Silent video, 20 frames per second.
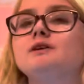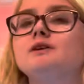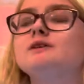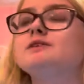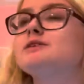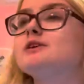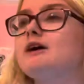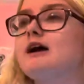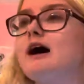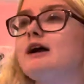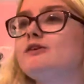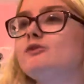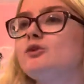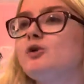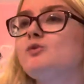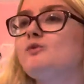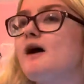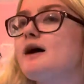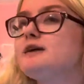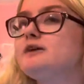So I don't
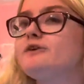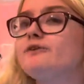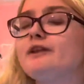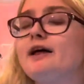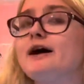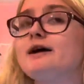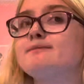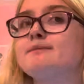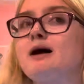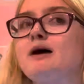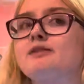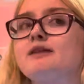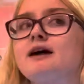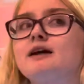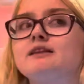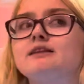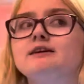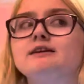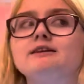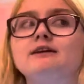know why you lie about
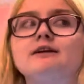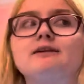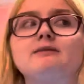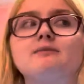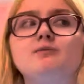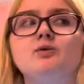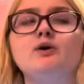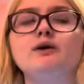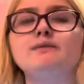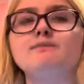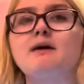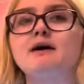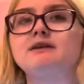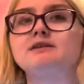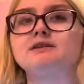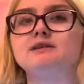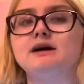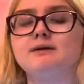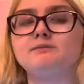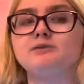that, Dylan. It's pretty
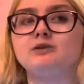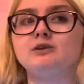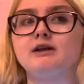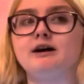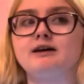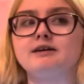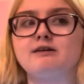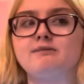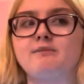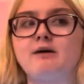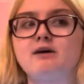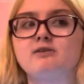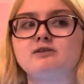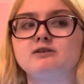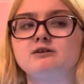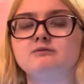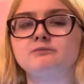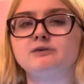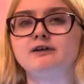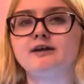messed up to lie about
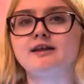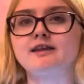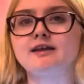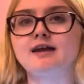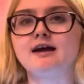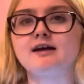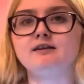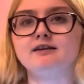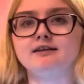something like that.